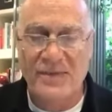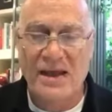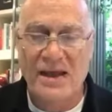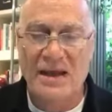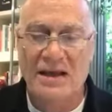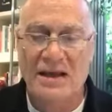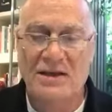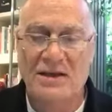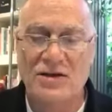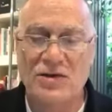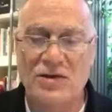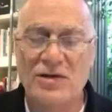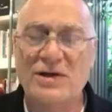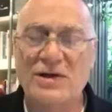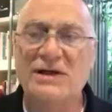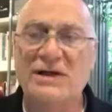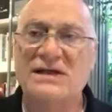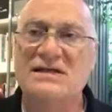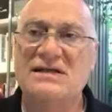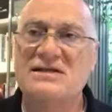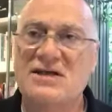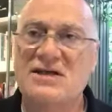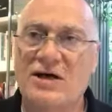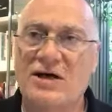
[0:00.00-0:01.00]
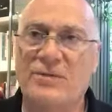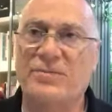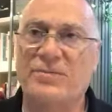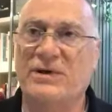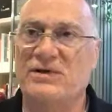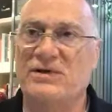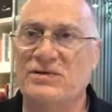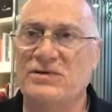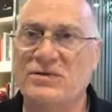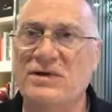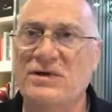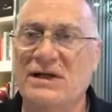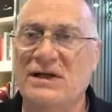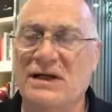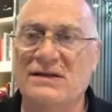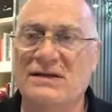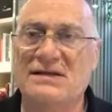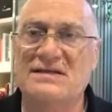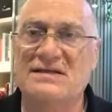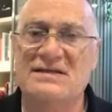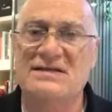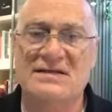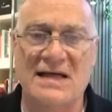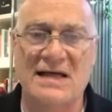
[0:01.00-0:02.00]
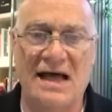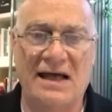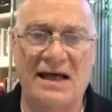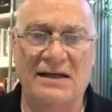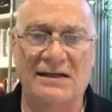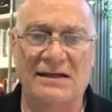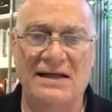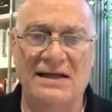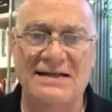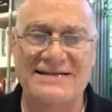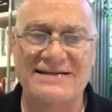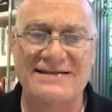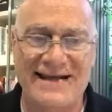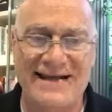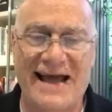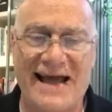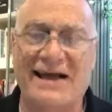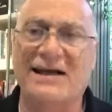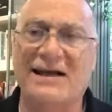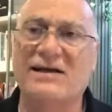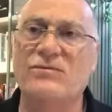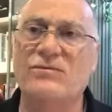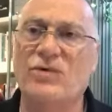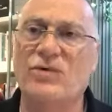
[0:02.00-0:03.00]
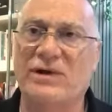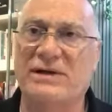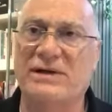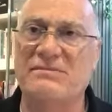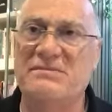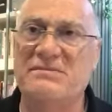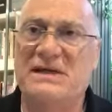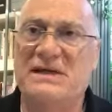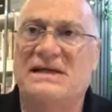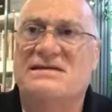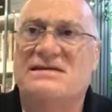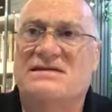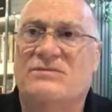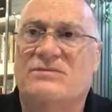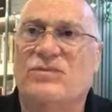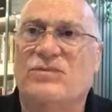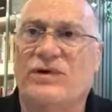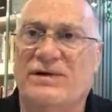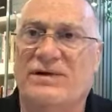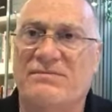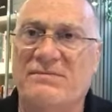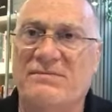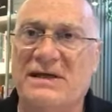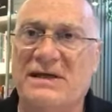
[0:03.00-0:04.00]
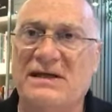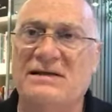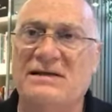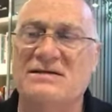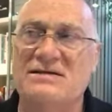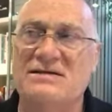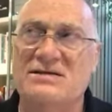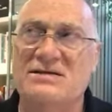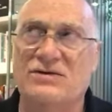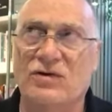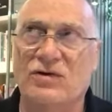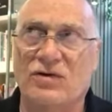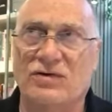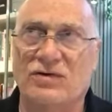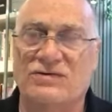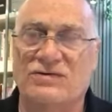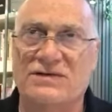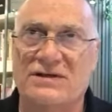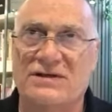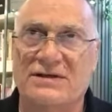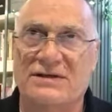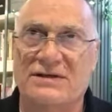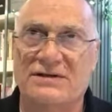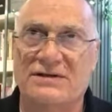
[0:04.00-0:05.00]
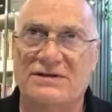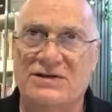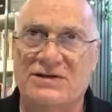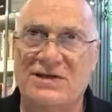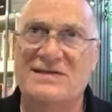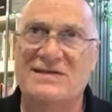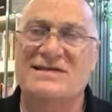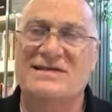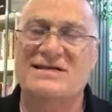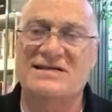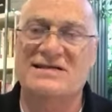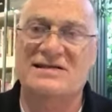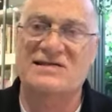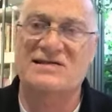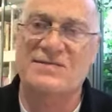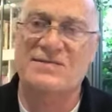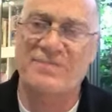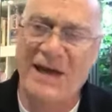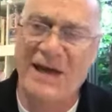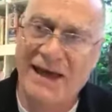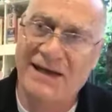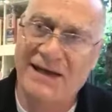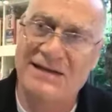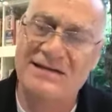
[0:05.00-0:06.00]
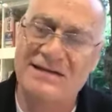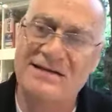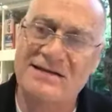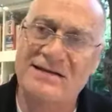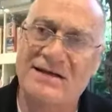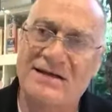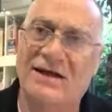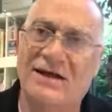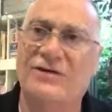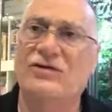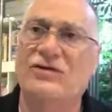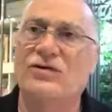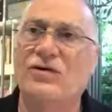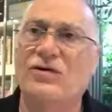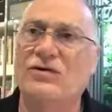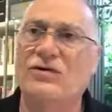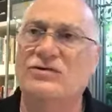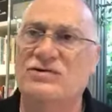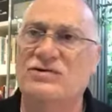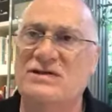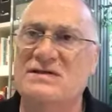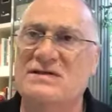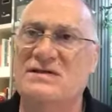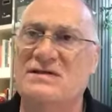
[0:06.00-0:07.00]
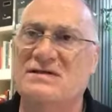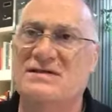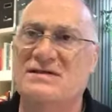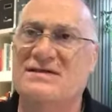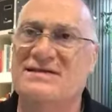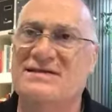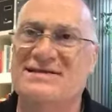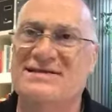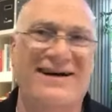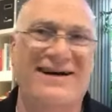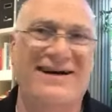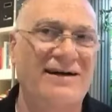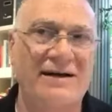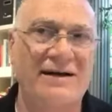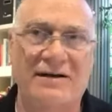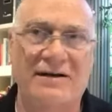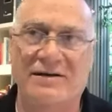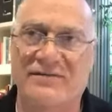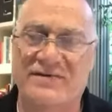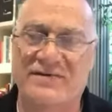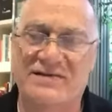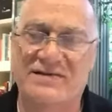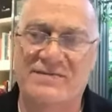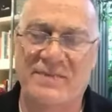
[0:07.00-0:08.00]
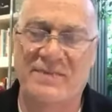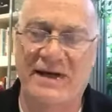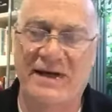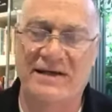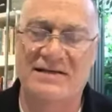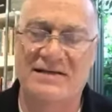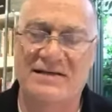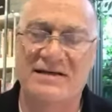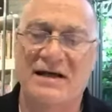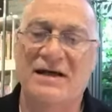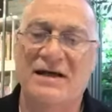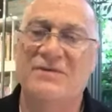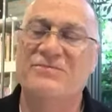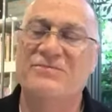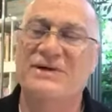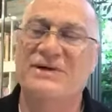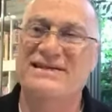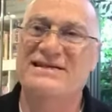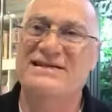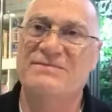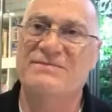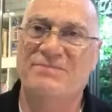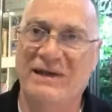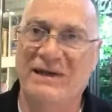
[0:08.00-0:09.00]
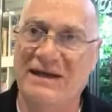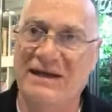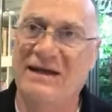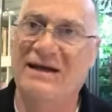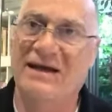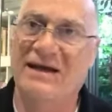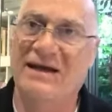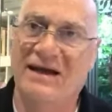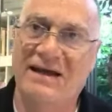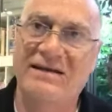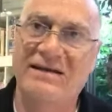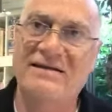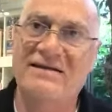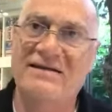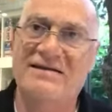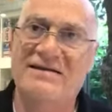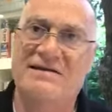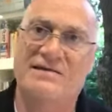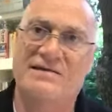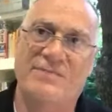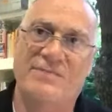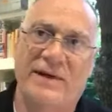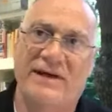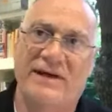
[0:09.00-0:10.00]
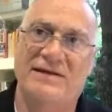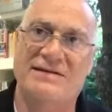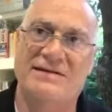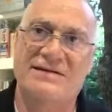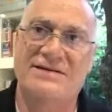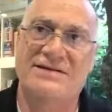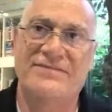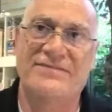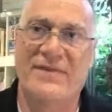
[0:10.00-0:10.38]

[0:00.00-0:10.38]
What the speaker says: interpret, you can understand exactly what it means, and what it means not just as a space and not just as a style of a space, but to be in the space.